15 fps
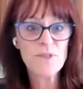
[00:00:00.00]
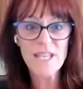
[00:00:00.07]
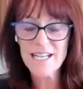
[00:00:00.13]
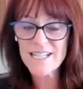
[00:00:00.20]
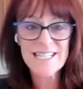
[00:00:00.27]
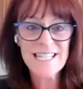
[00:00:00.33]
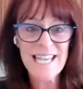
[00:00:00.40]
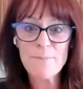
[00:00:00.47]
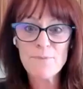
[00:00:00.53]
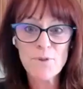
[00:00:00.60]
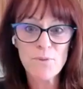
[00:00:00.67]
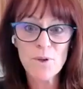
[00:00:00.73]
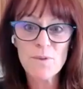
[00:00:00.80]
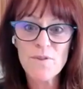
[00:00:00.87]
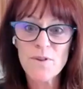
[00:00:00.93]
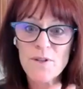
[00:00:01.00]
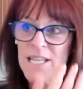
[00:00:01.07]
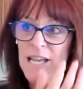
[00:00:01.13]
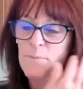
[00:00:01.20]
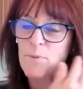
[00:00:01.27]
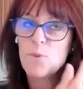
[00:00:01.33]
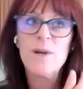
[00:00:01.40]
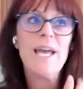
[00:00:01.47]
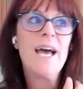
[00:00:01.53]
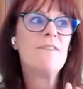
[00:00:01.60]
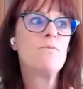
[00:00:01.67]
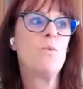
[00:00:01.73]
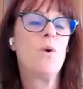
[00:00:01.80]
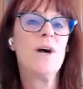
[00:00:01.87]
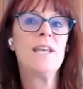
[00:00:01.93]
the Escape the Room, for example. We have
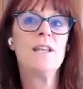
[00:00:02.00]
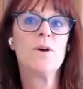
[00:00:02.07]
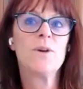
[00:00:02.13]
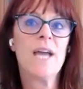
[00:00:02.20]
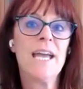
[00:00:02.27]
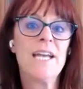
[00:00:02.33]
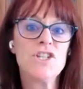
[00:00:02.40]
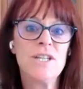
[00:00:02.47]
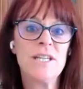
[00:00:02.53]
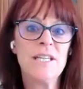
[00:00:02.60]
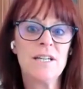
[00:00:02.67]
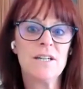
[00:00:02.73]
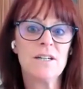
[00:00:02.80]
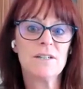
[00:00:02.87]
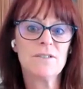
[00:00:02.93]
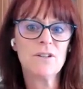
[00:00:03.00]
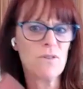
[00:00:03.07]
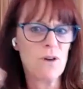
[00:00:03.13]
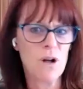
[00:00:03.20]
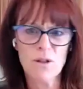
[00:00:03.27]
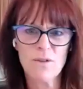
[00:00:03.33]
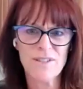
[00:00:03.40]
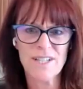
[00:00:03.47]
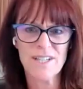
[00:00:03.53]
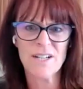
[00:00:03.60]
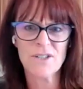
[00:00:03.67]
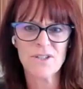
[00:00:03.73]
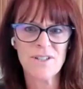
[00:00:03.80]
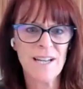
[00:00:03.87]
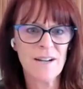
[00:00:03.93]
one location here. They're all over the
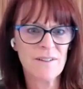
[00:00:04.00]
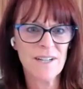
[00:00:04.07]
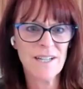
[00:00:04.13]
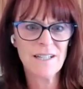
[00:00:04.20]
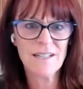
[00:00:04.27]
country now, right?